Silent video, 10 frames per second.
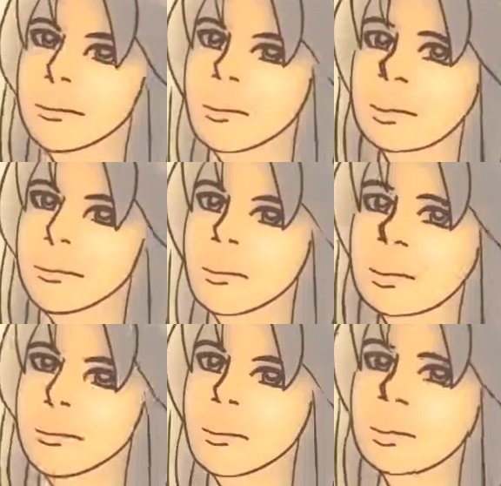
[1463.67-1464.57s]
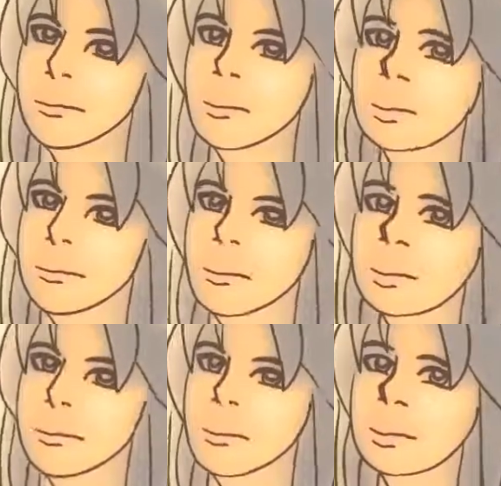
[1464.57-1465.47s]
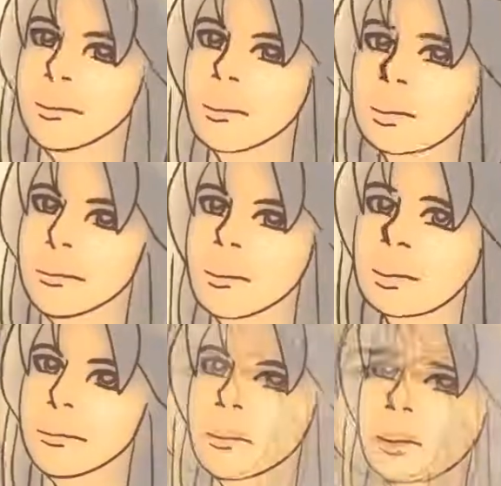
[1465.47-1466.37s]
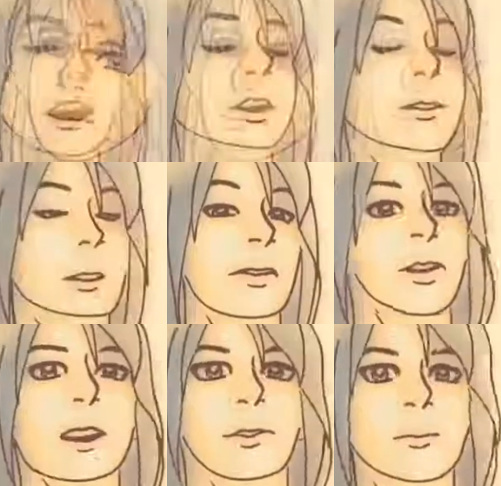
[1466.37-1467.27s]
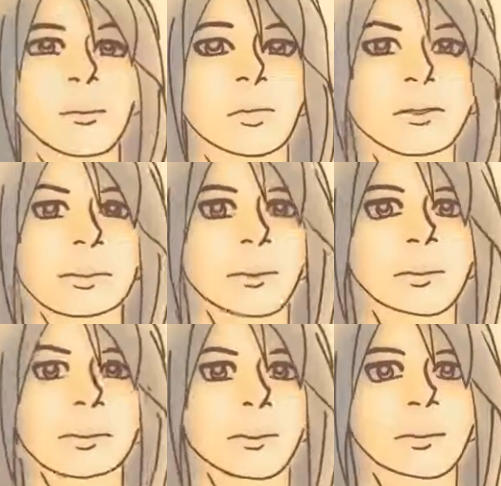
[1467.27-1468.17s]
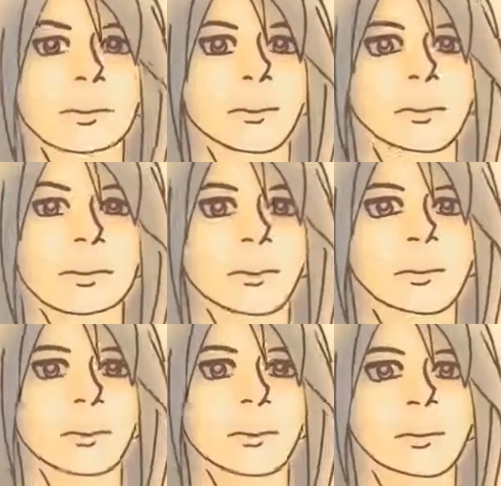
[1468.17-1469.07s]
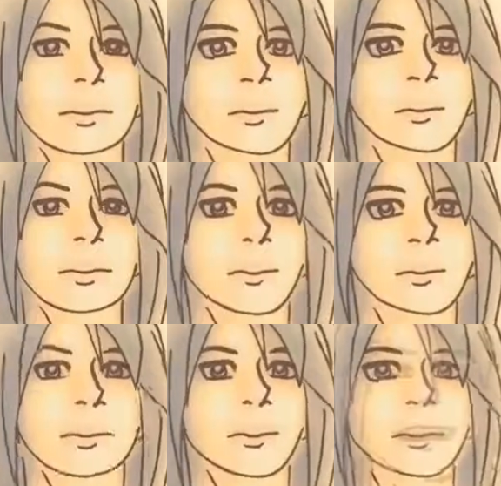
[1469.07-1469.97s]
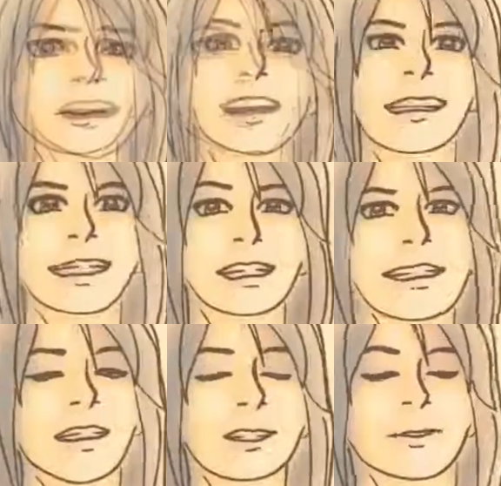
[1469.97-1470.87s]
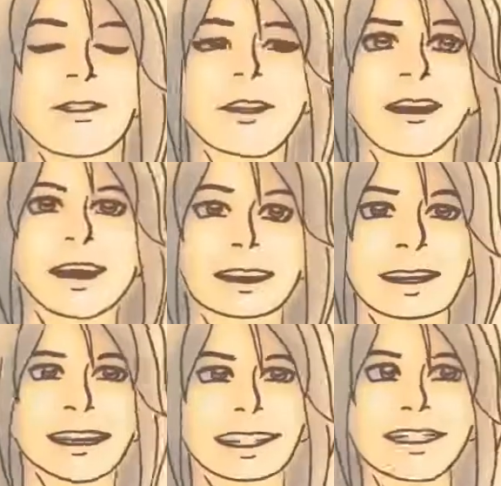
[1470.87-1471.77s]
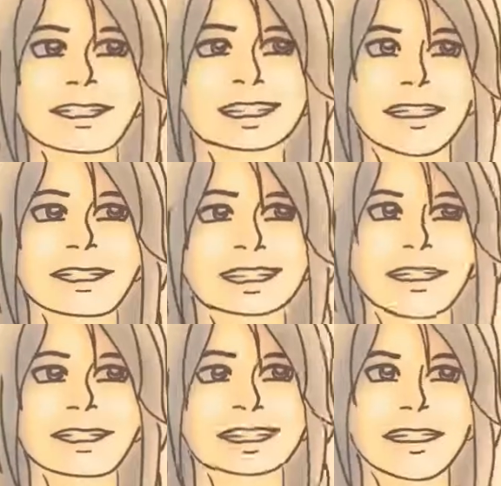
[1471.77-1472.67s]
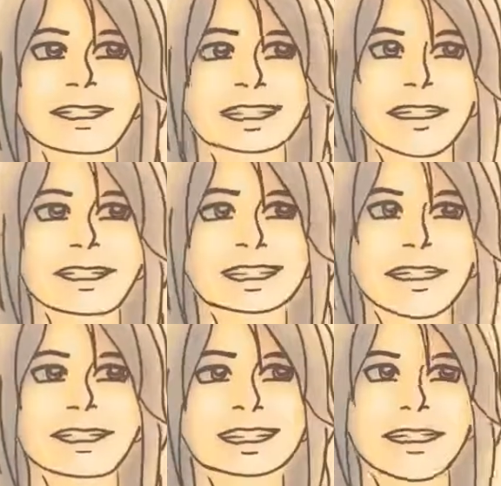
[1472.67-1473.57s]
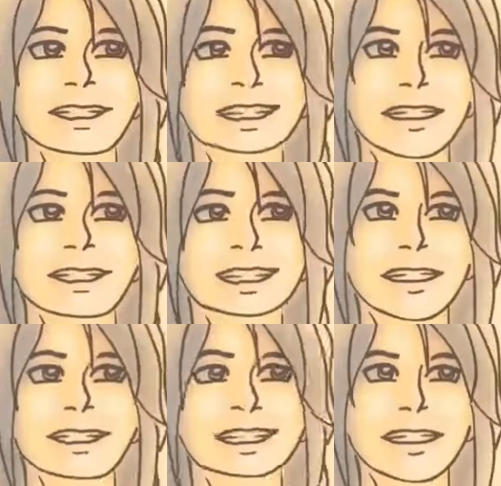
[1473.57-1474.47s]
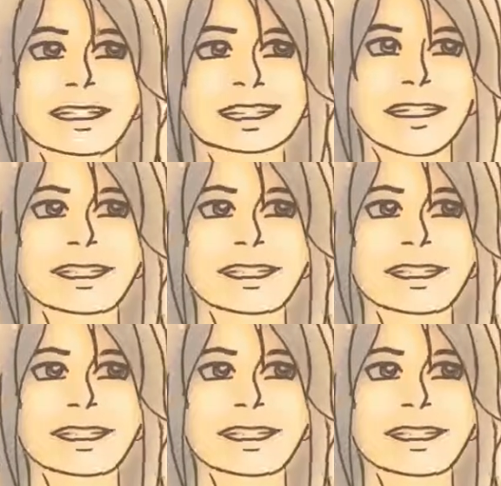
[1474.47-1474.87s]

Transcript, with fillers: me about you. Huh? Tell me something about you. Um, like what? Anything. Maybe if we get to know each other a little better, this can be different.